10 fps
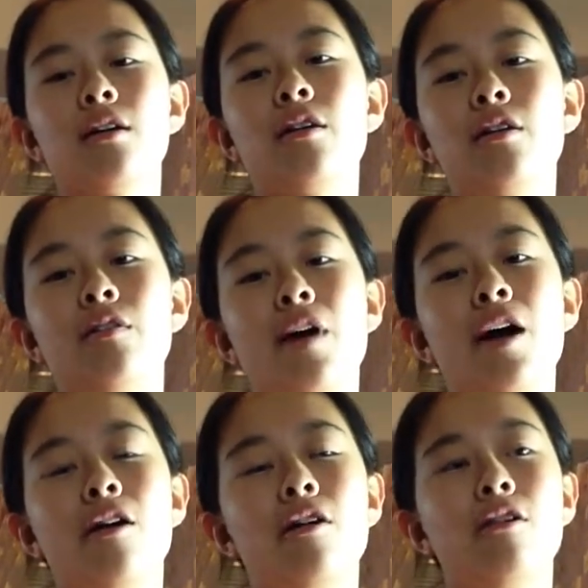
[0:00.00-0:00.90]
of
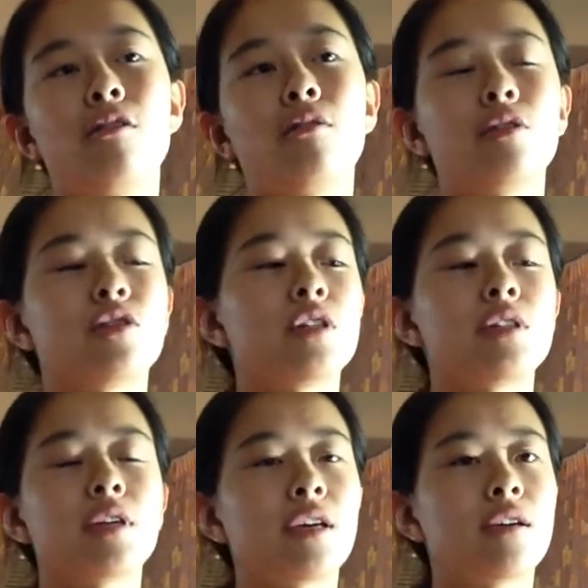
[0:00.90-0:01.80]
how, or just
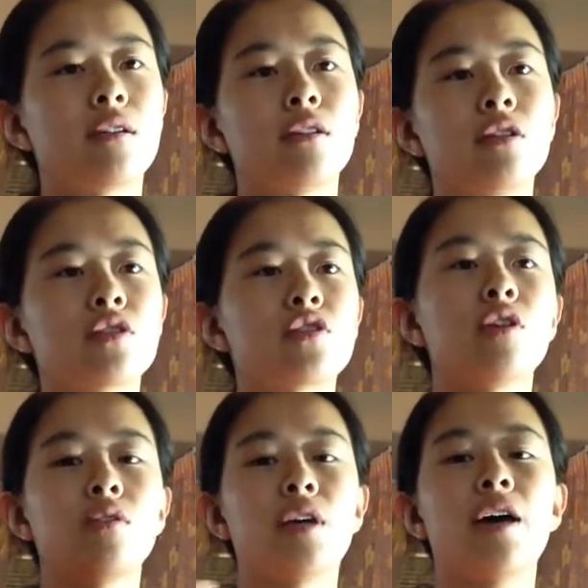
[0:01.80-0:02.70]
like
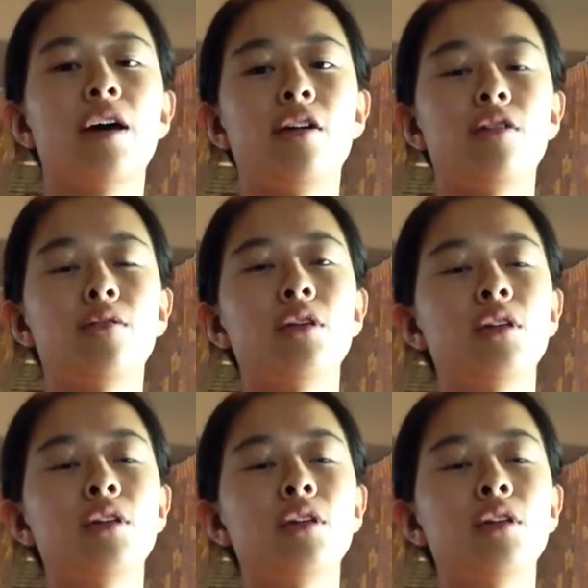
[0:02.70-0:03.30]
show that how